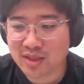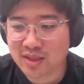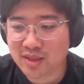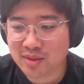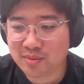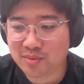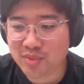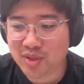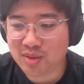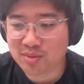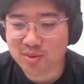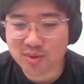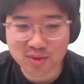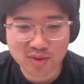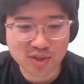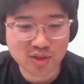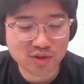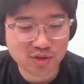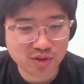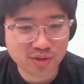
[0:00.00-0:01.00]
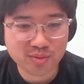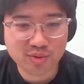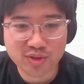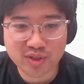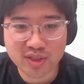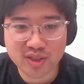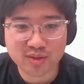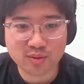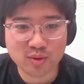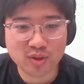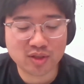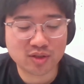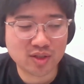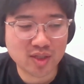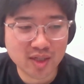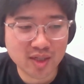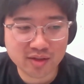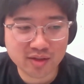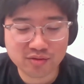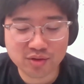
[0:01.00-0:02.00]
people contributing, what
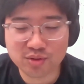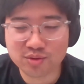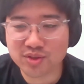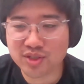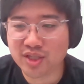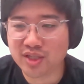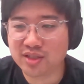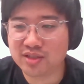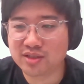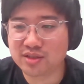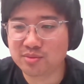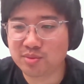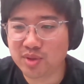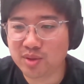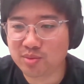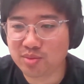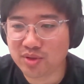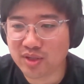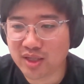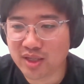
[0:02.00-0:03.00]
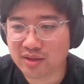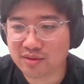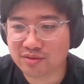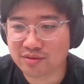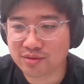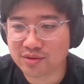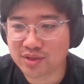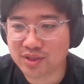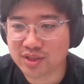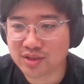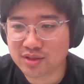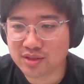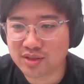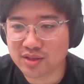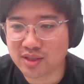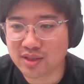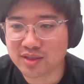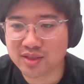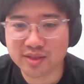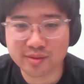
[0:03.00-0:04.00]
kind of use cases people have for this
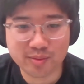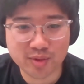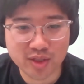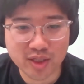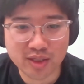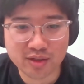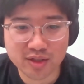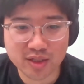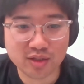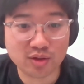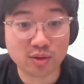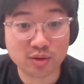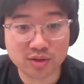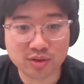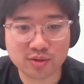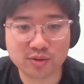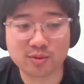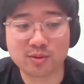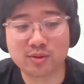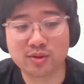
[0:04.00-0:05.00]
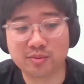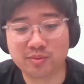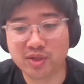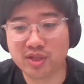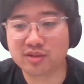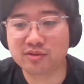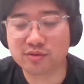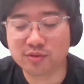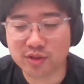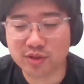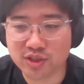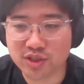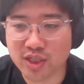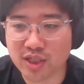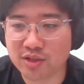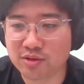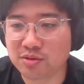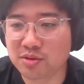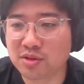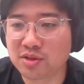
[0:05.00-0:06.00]
simulator, and also PX4 in
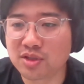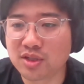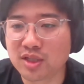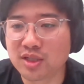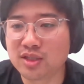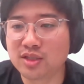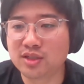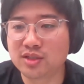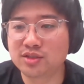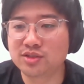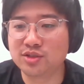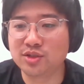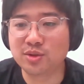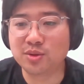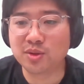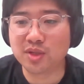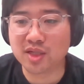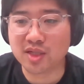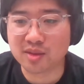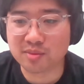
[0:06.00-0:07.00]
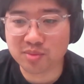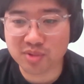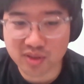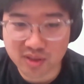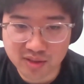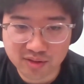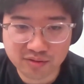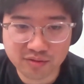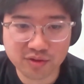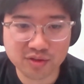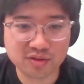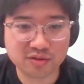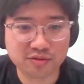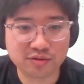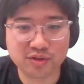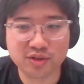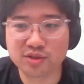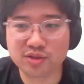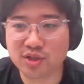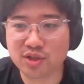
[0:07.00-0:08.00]
general. So please feel
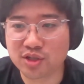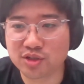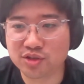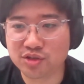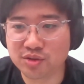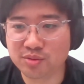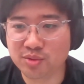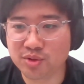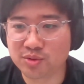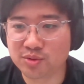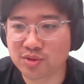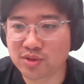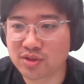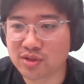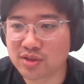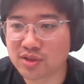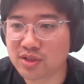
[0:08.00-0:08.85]
free to contribute.